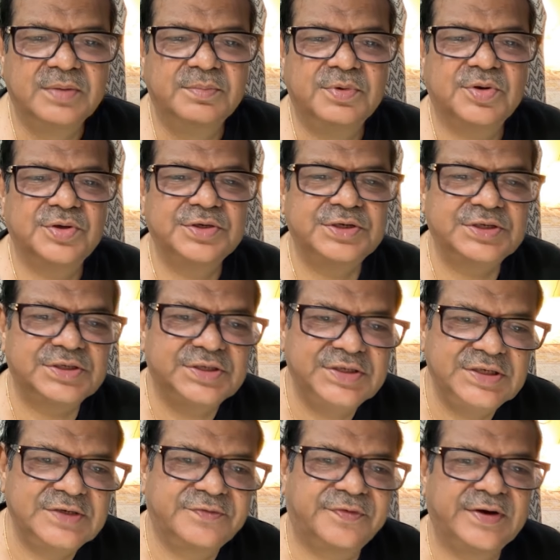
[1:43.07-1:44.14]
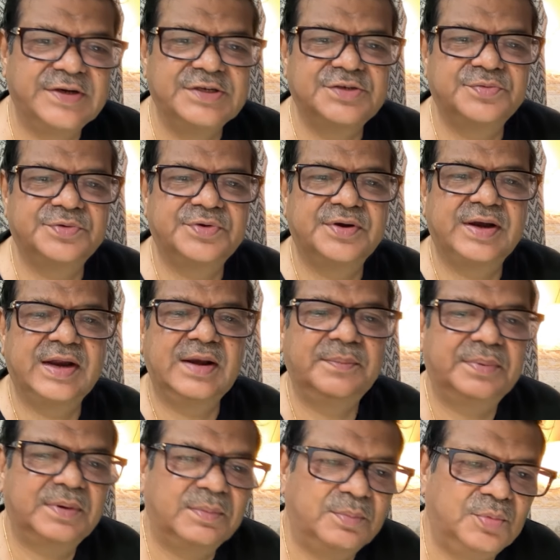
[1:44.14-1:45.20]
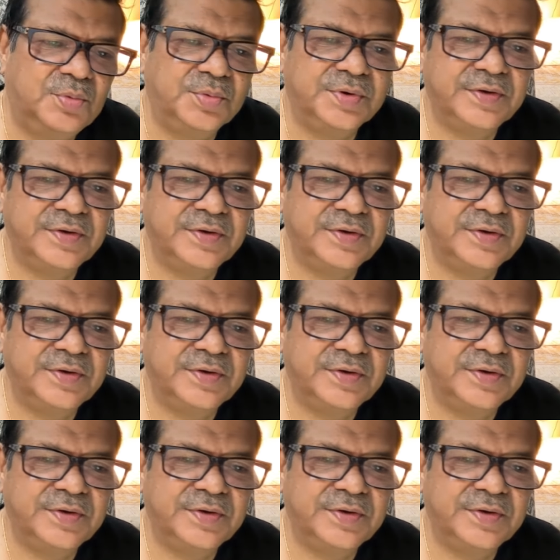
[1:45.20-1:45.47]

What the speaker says: because it is these friends which will help moon.